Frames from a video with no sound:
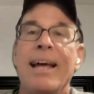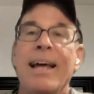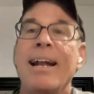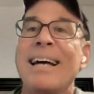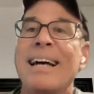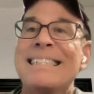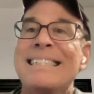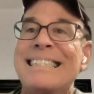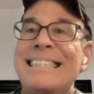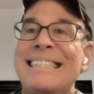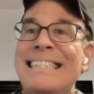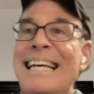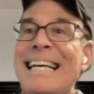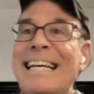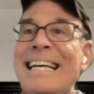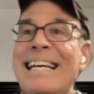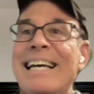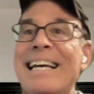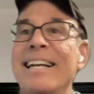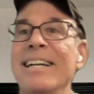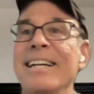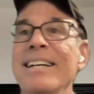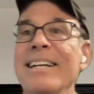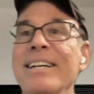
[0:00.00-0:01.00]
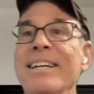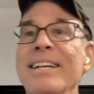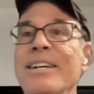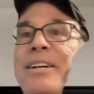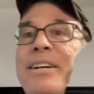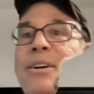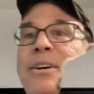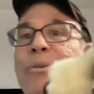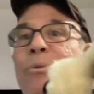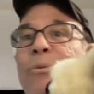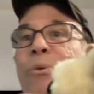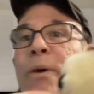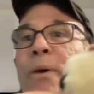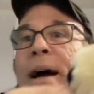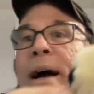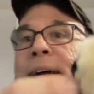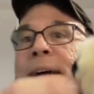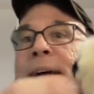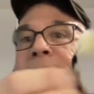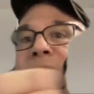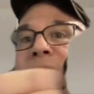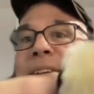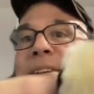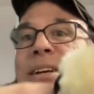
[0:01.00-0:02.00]
and I stick it
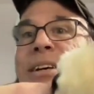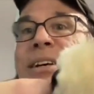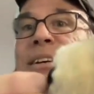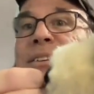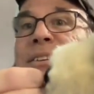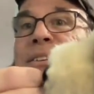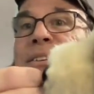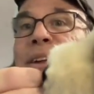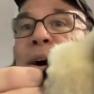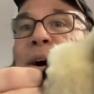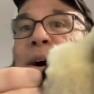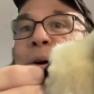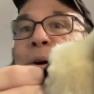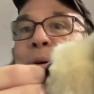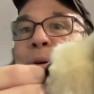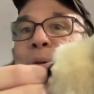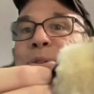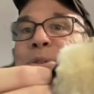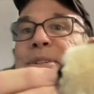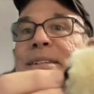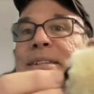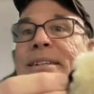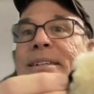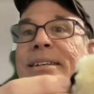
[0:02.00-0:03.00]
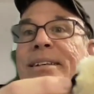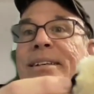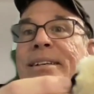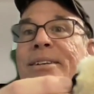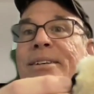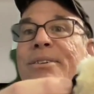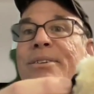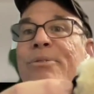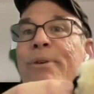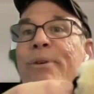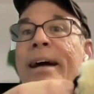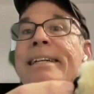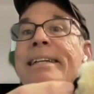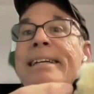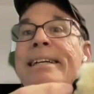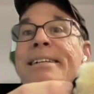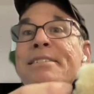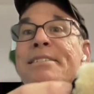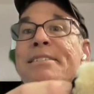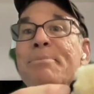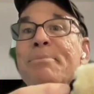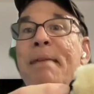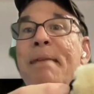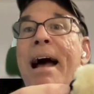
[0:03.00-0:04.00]
right to his nose, right to
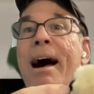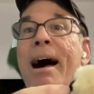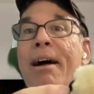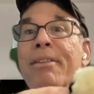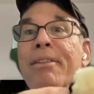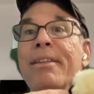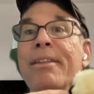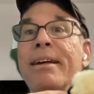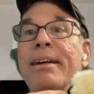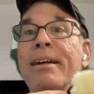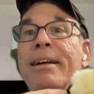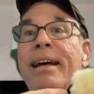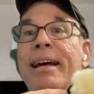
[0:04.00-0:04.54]
his mouth.